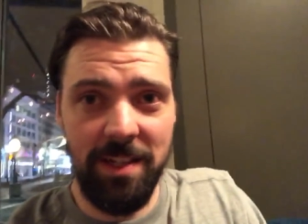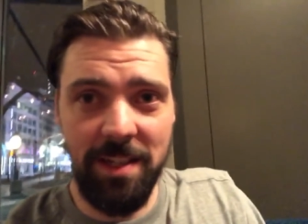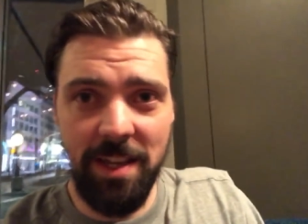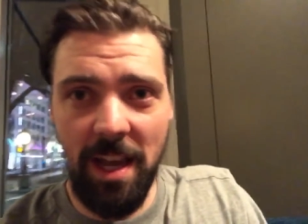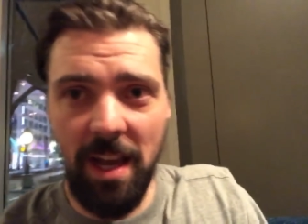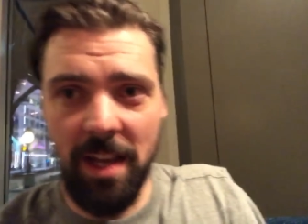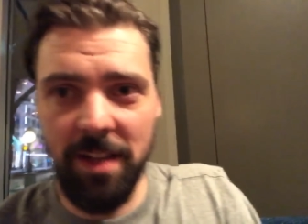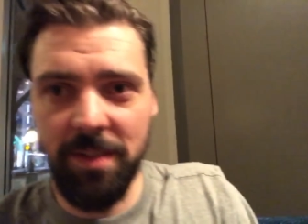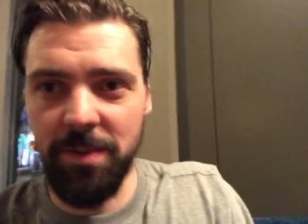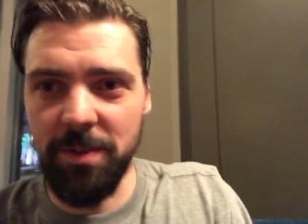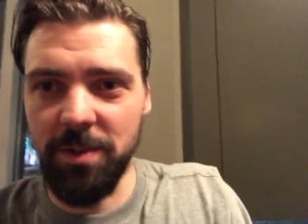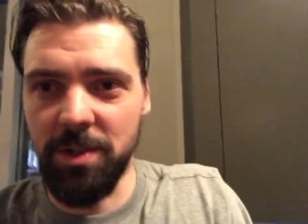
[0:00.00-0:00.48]

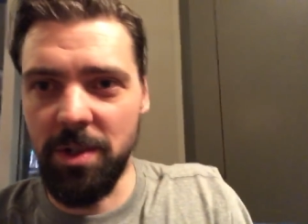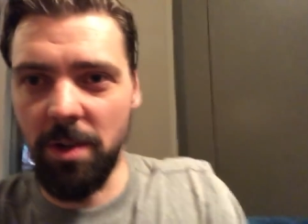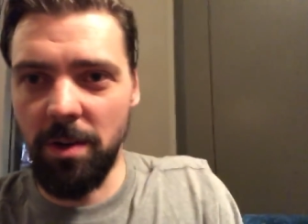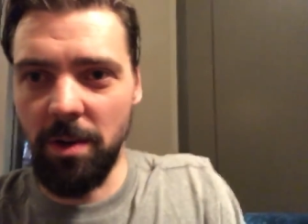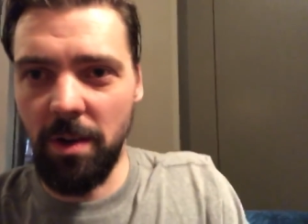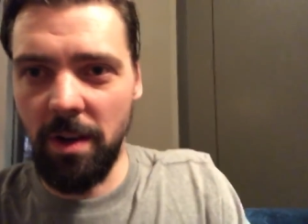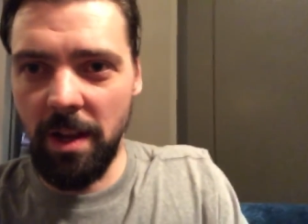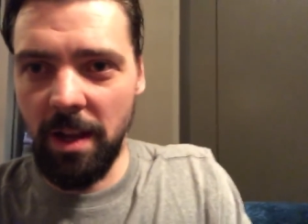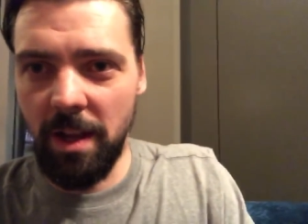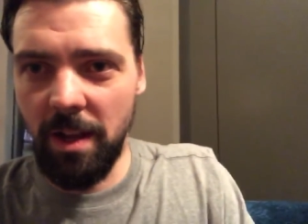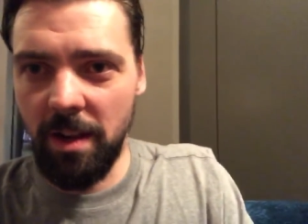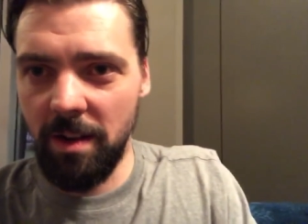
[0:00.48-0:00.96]
guys, for
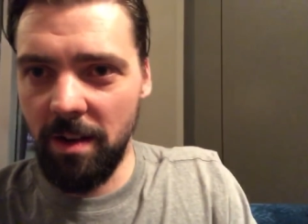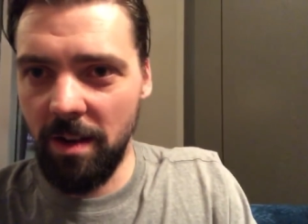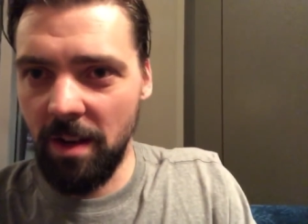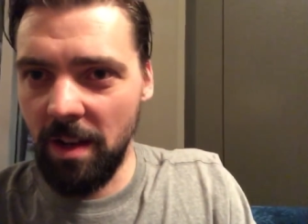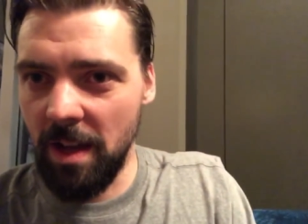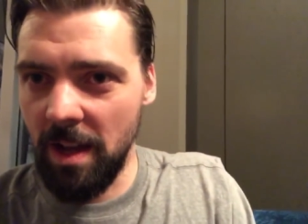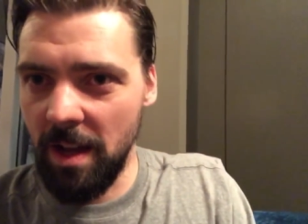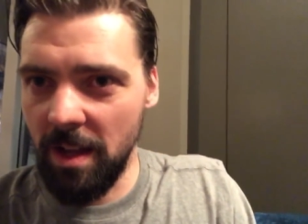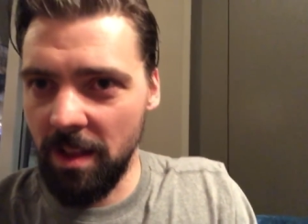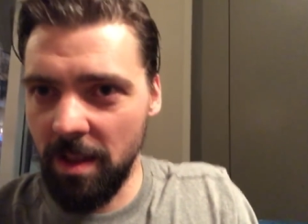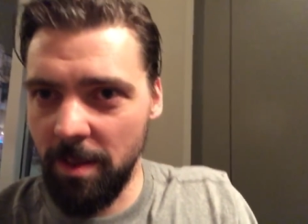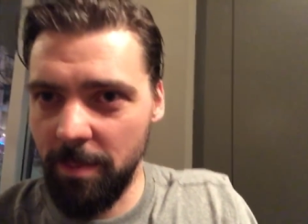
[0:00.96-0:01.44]
tuning in.
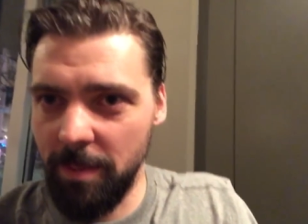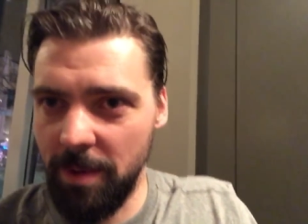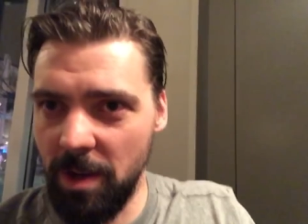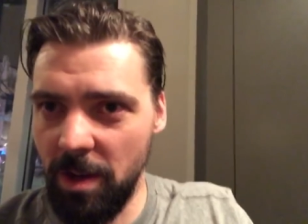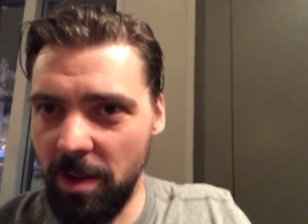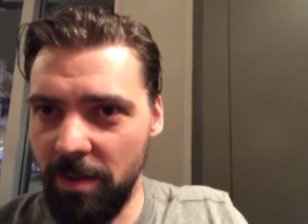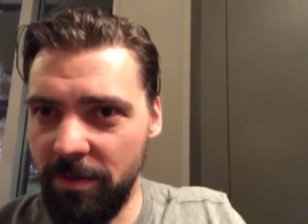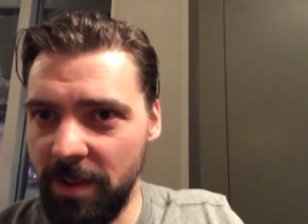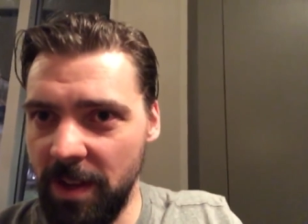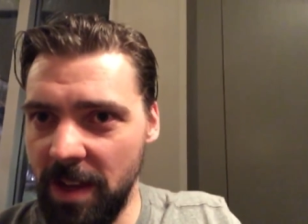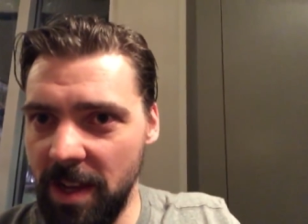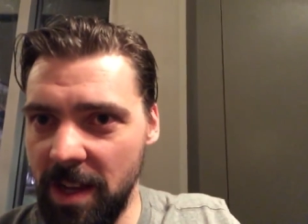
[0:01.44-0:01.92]
Uh, let me
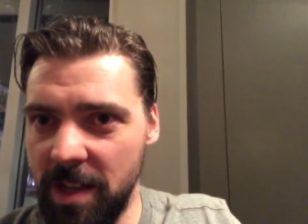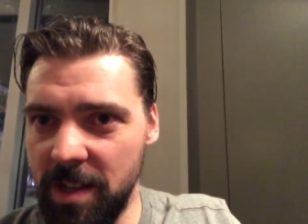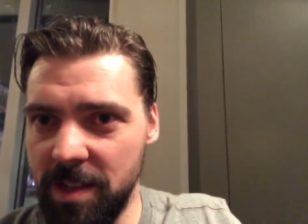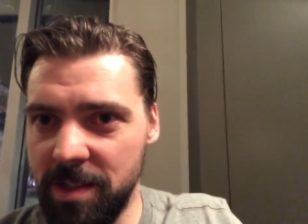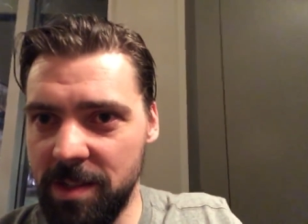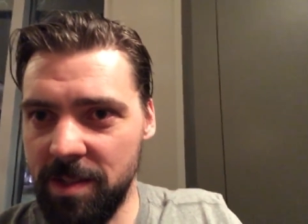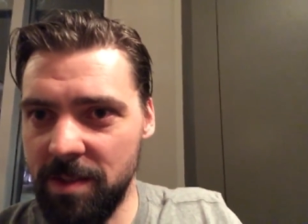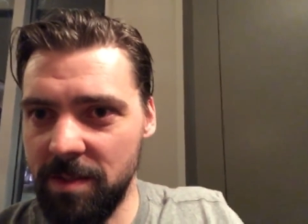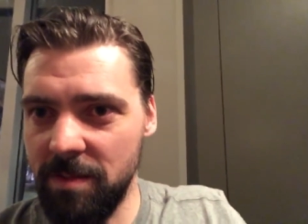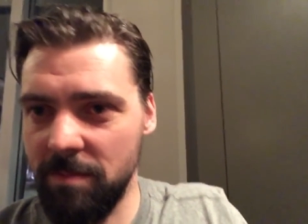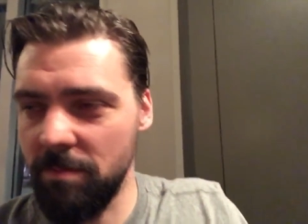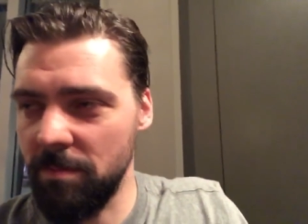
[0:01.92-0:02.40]
know if you
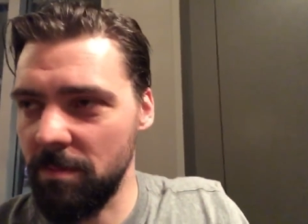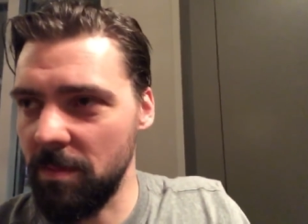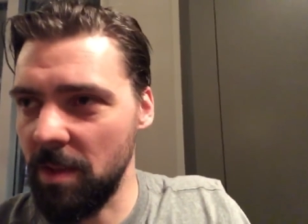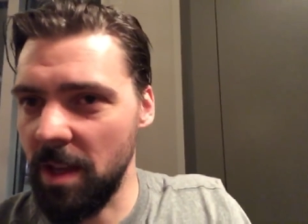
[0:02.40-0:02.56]
guys.